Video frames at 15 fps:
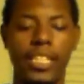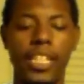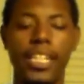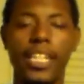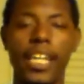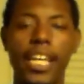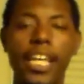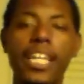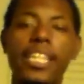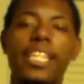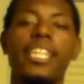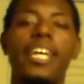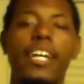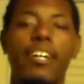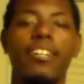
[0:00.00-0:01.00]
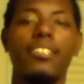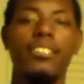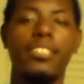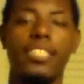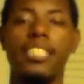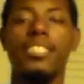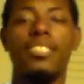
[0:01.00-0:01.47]
get in there
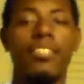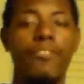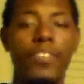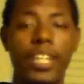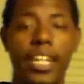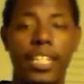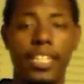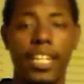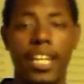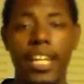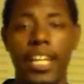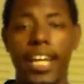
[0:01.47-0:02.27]
to this event